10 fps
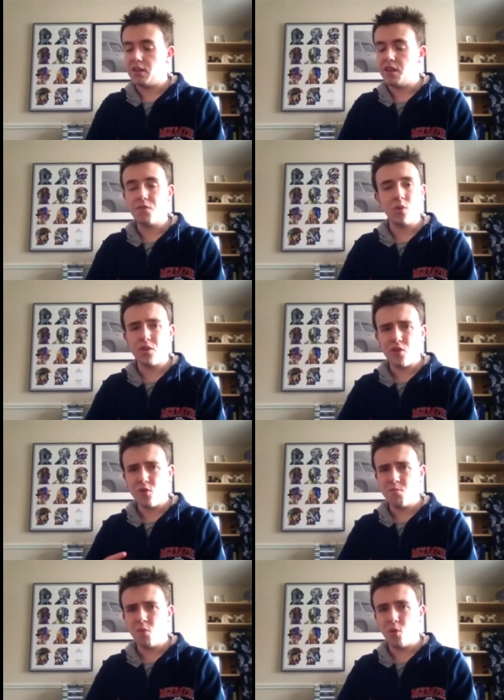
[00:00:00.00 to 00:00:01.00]
If you want to
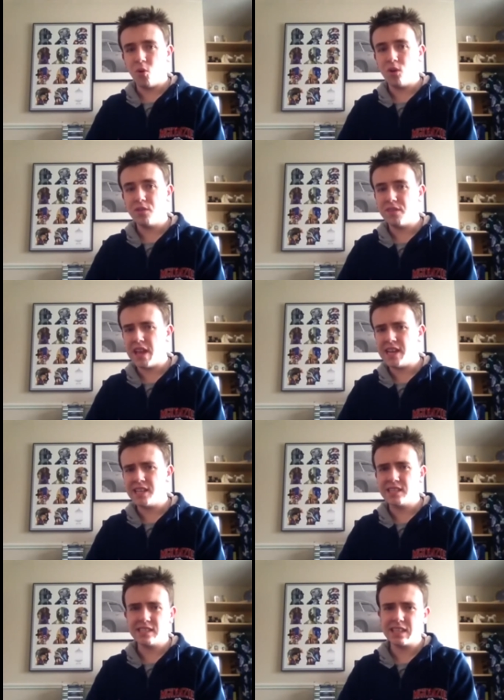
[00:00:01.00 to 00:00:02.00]
know more,
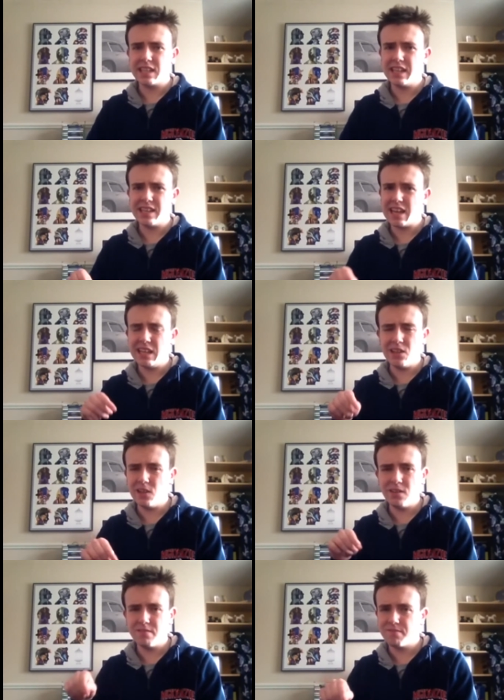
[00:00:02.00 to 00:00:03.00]
then click that
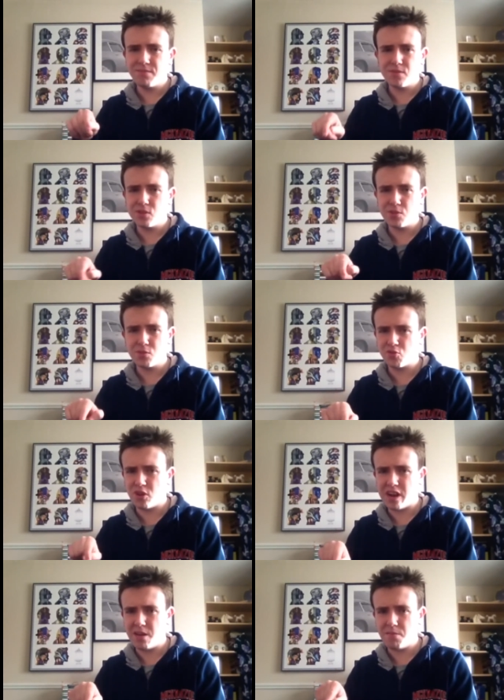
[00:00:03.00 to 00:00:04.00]
little
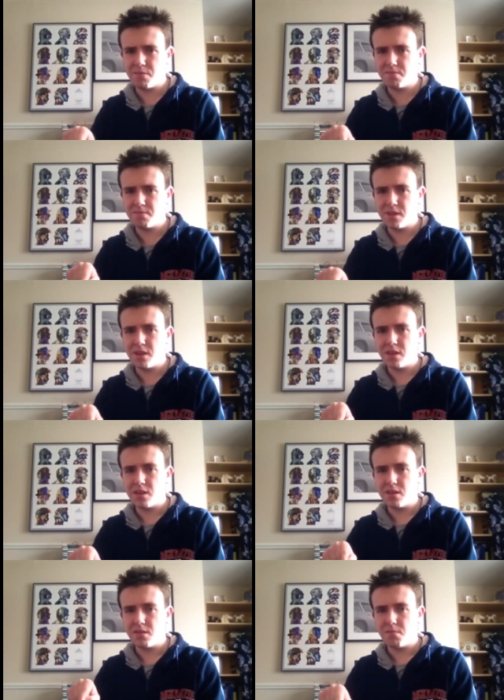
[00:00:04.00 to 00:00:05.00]
subscribe
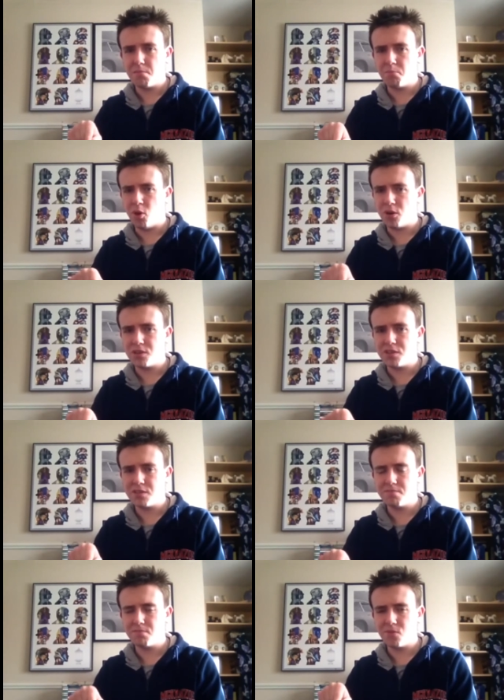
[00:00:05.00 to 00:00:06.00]

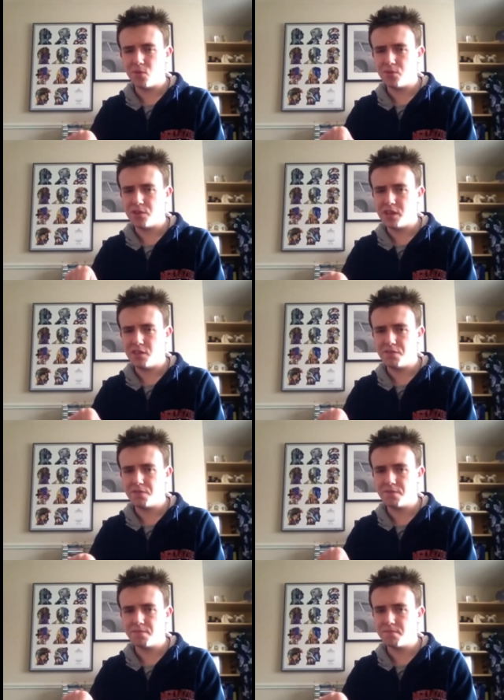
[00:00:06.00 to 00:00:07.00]
box
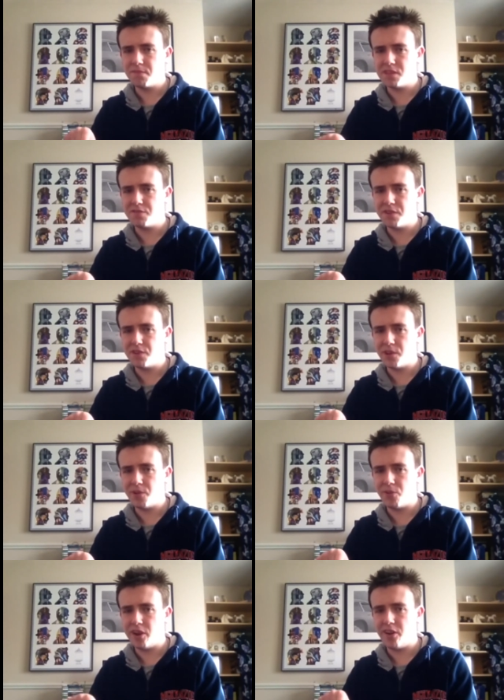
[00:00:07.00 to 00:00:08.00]
underneath this
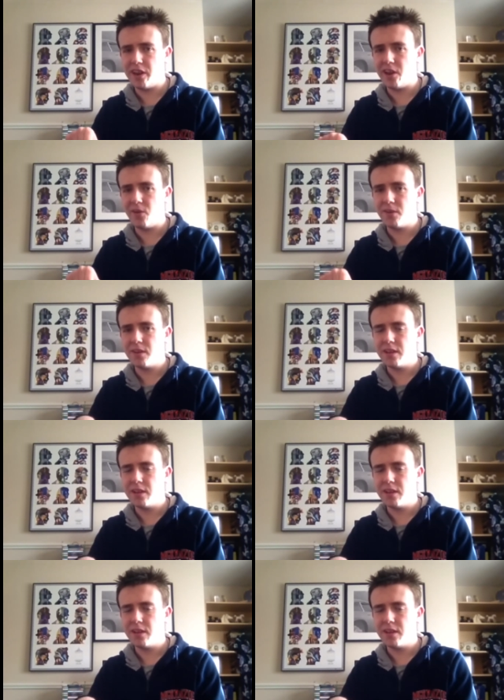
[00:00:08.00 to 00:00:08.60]
video right now.